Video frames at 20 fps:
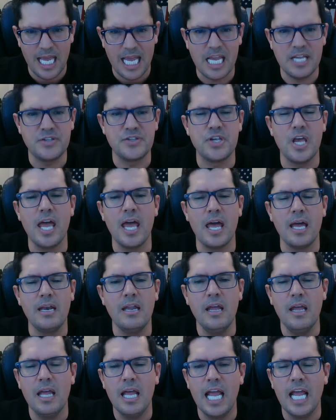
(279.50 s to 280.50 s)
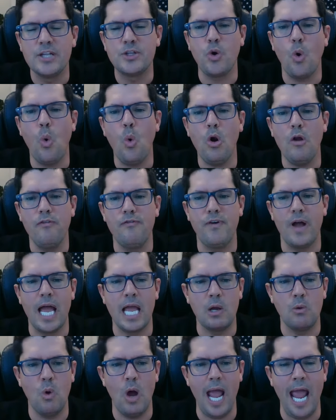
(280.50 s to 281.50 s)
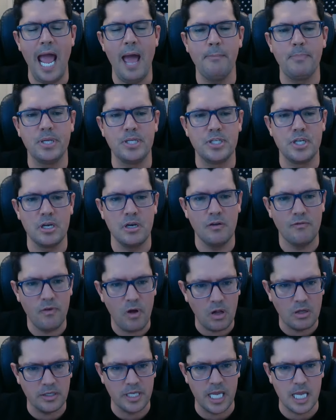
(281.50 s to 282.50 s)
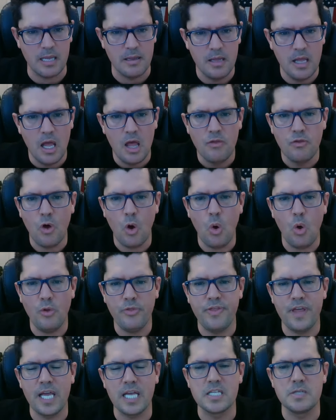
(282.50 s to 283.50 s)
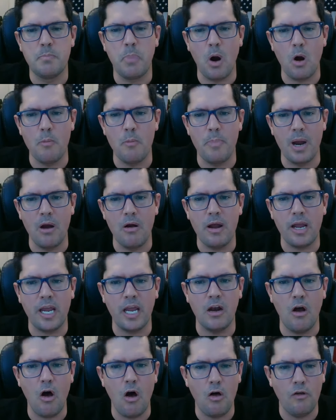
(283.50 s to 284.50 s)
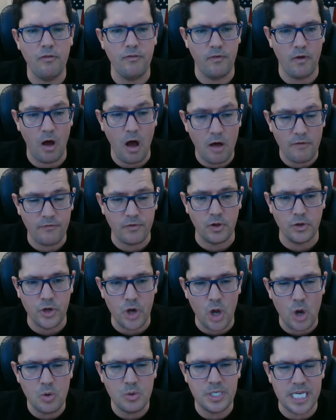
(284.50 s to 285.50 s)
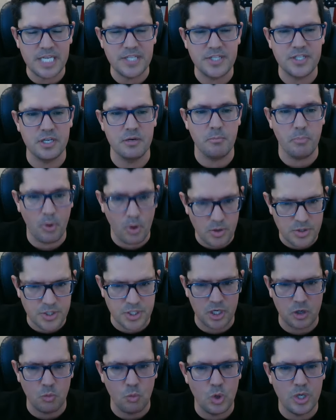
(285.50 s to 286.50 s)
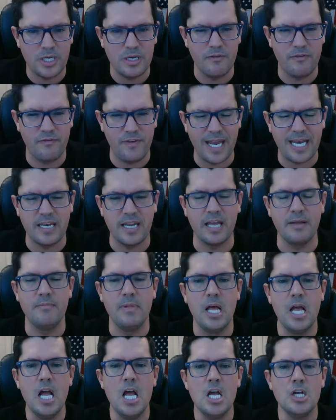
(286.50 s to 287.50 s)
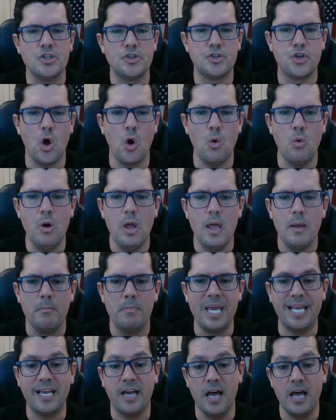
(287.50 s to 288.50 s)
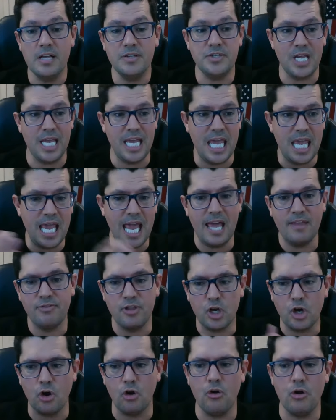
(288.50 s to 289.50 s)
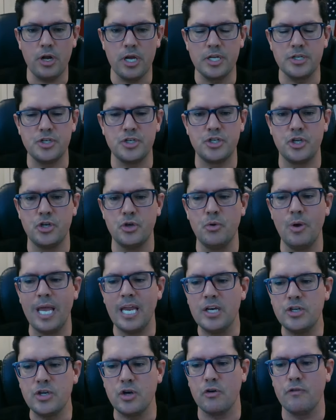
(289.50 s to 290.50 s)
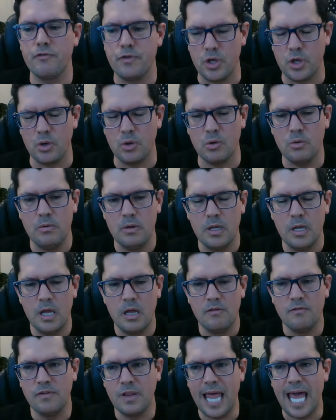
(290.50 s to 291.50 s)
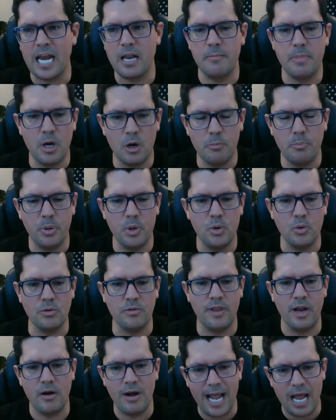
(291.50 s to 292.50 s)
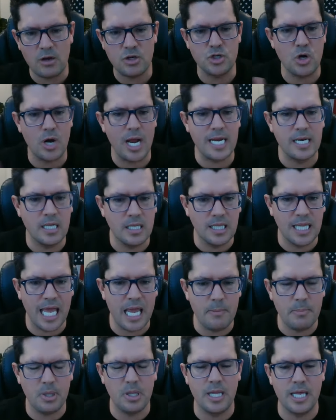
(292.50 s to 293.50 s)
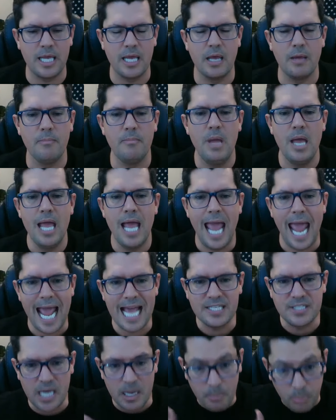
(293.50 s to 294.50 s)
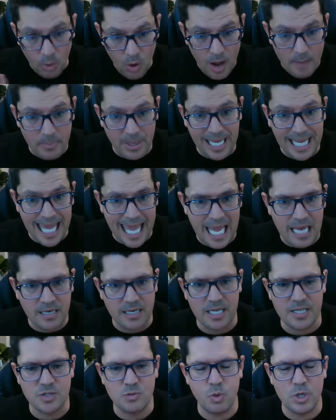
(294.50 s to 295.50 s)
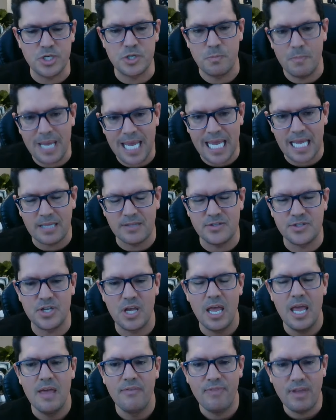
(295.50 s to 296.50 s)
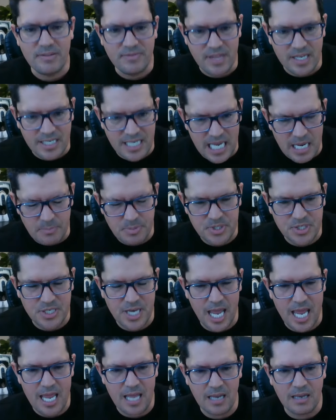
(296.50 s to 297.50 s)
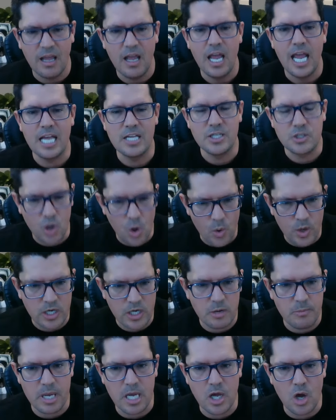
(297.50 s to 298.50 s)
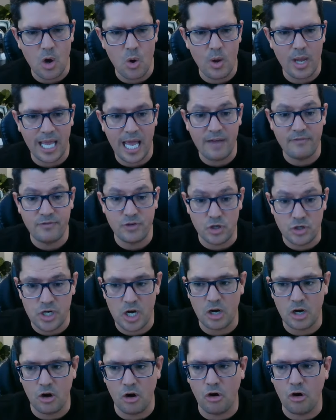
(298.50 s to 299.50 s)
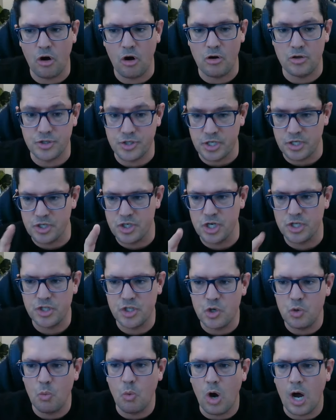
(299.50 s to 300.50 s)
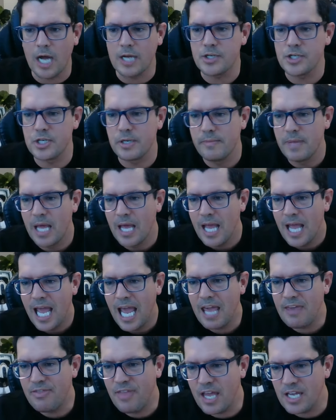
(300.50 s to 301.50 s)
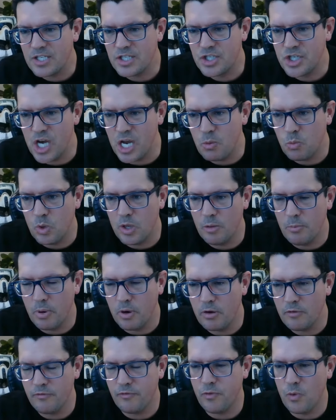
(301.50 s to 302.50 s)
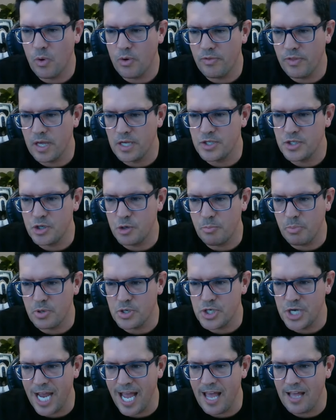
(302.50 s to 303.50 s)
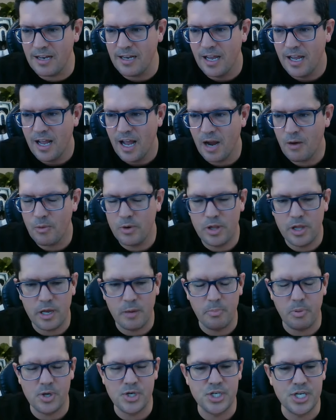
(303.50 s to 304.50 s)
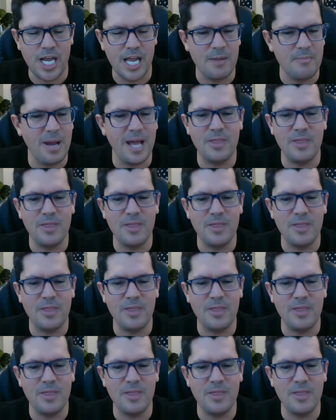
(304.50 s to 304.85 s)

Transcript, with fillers: He said, It's horrifying what happened to Navalny. The whole thing is barbaric and awful. No decent person would defend it. So, because he had the courage to interview Vladimir Putin, they're now trying to label him as a propagandist, which means that the deep state is going to be going after Tucker Carlson. Just you watch. Hey, thanks, Jay Wilburn, for the super chat. I really appreciate it.